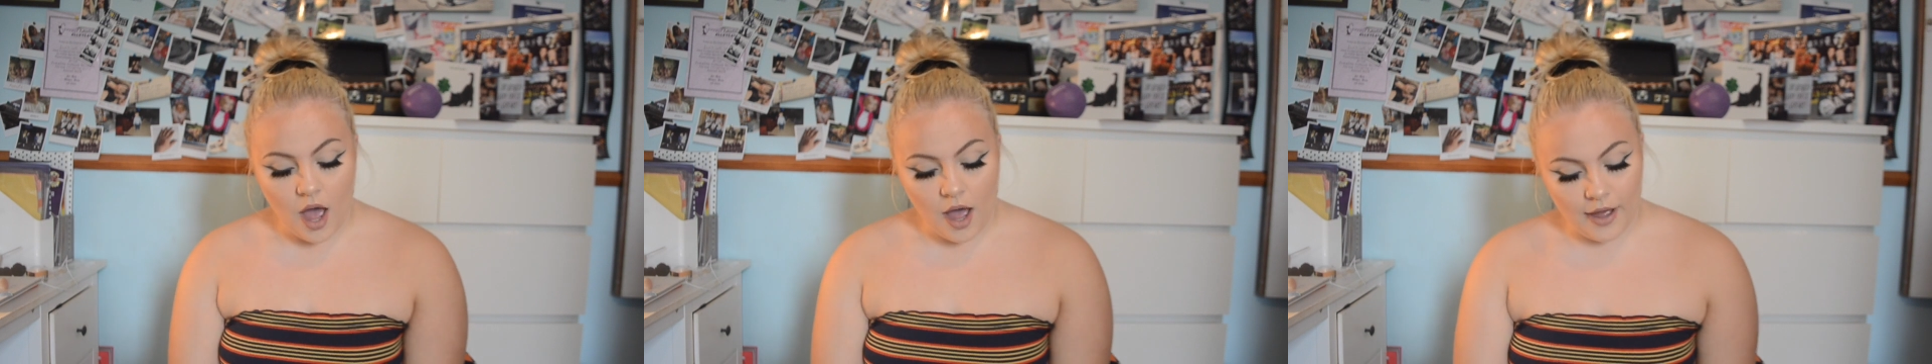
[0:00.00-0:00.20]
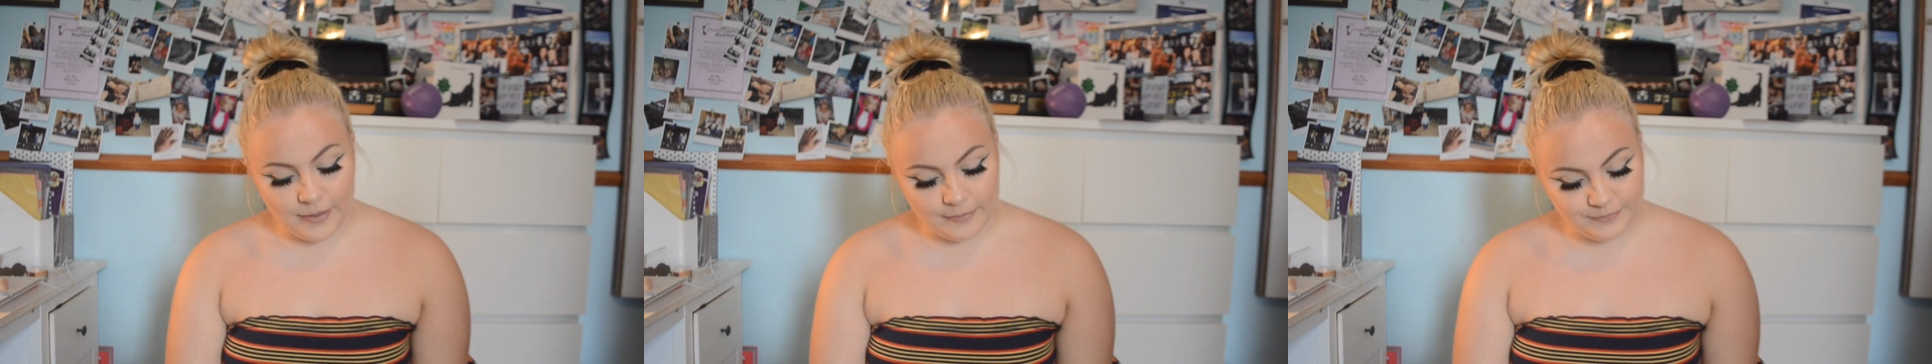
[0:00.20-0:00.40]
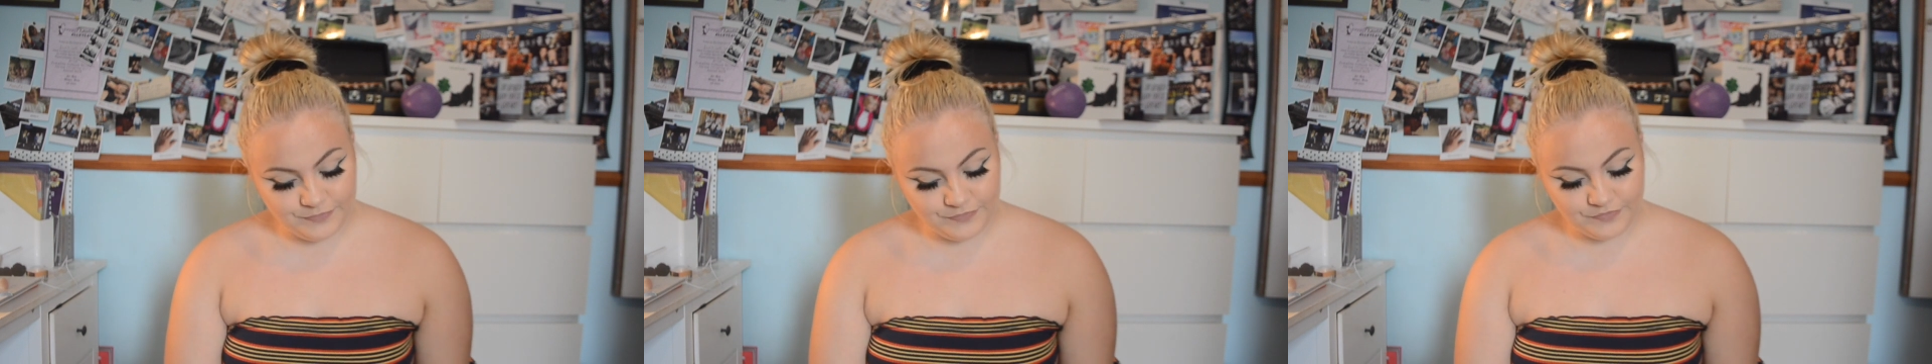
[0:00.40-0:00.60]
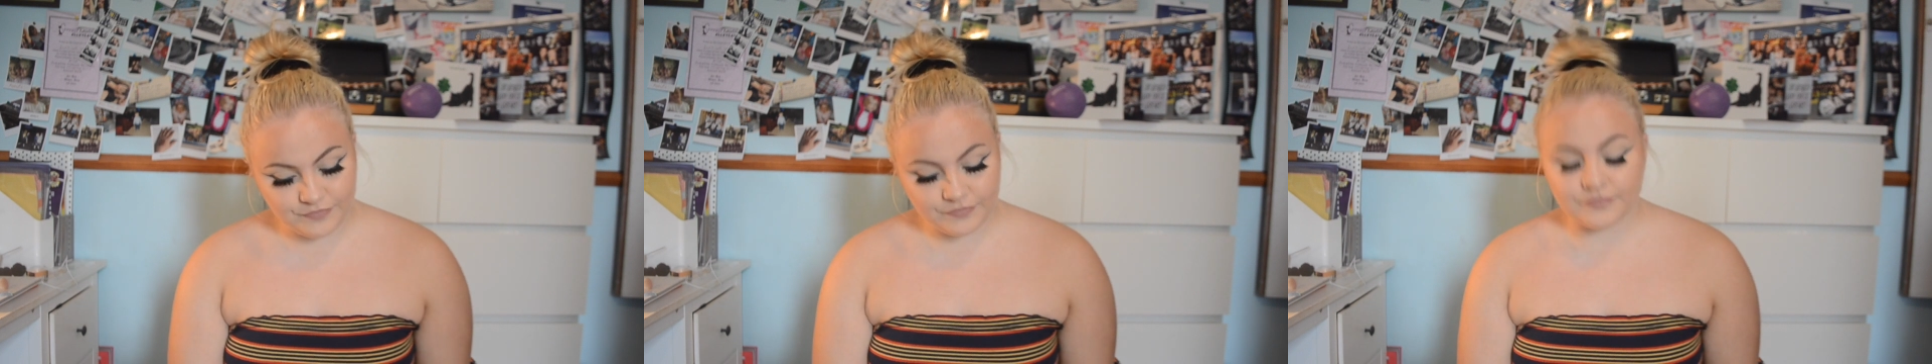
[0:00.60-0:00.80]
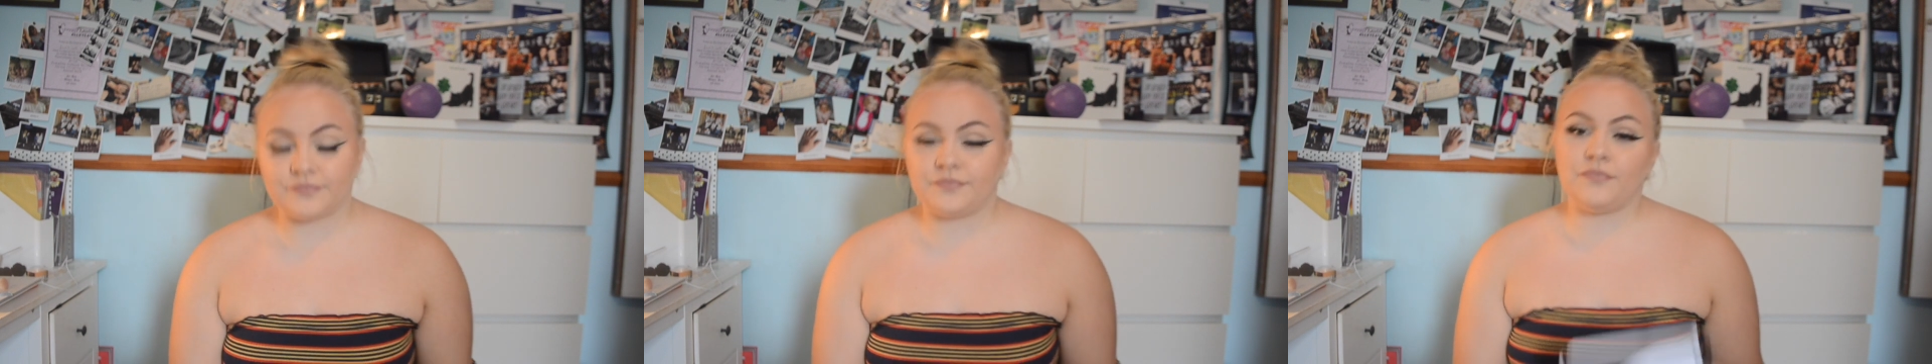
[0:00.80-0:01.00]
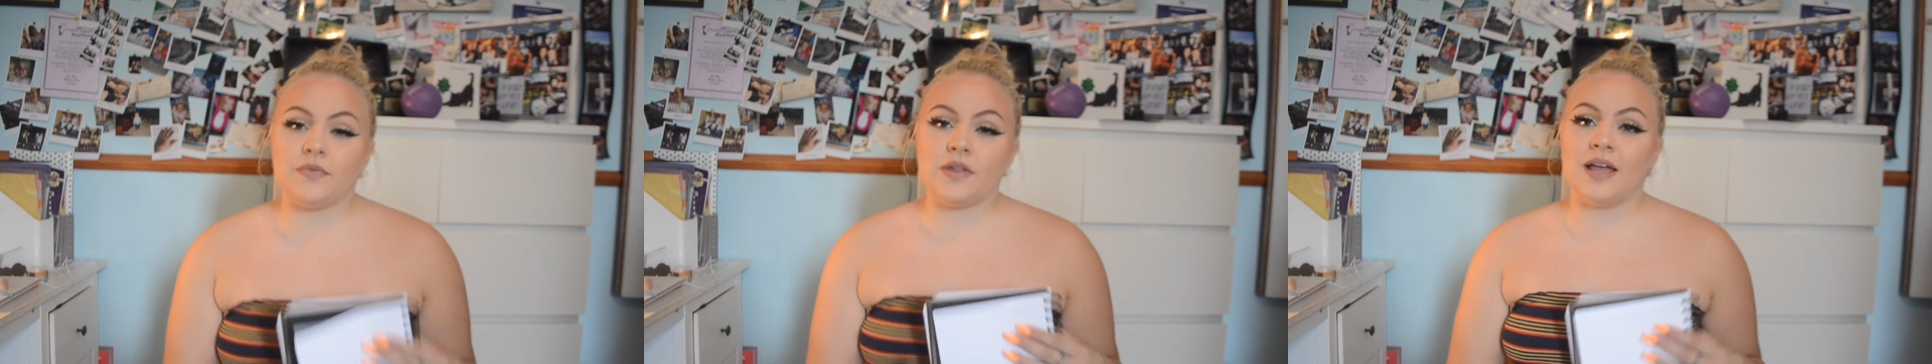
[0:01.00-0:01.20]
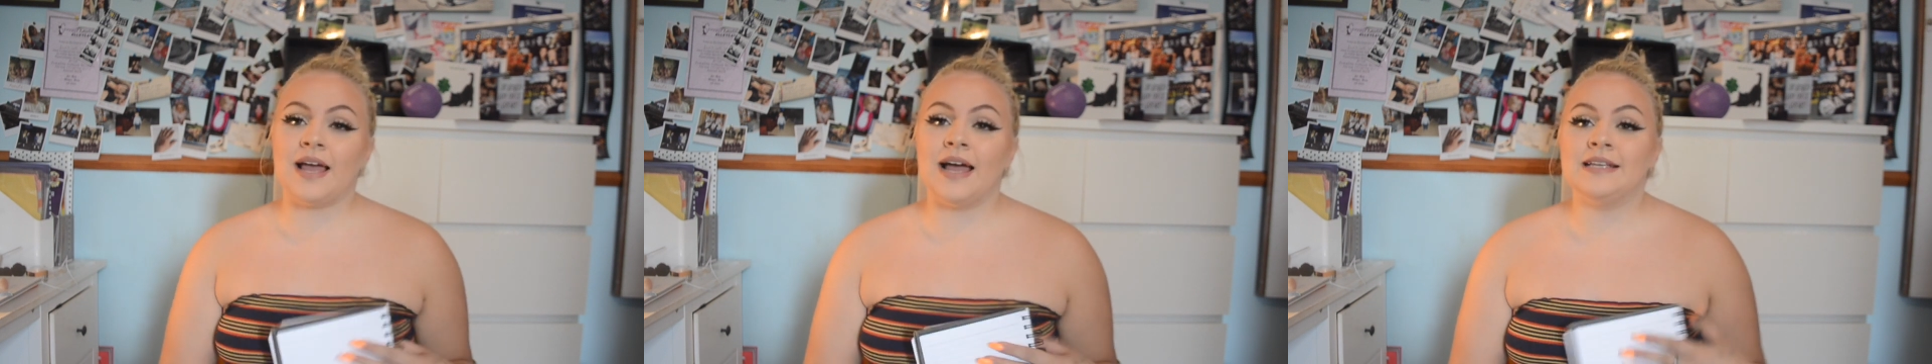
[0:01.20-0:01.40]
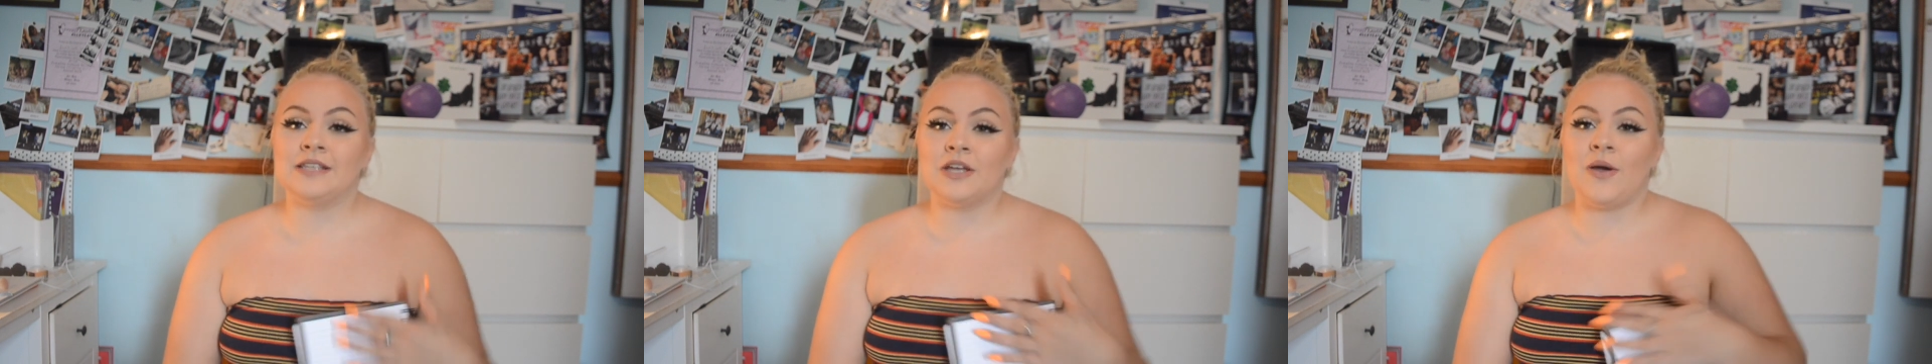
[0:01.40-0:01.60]

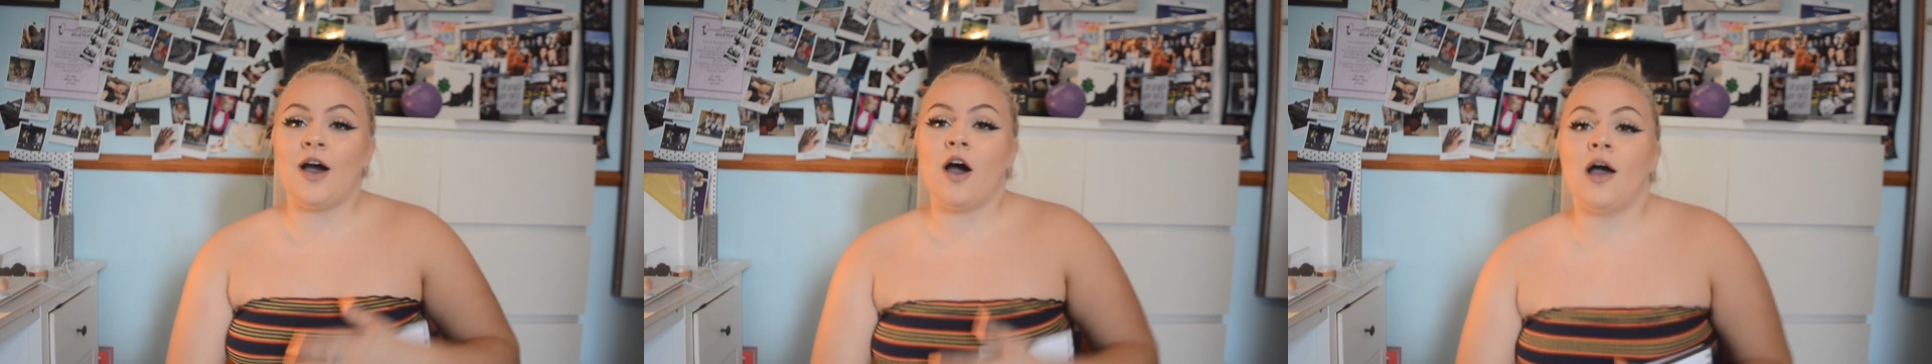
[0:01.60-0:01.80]
Okay, so yeah,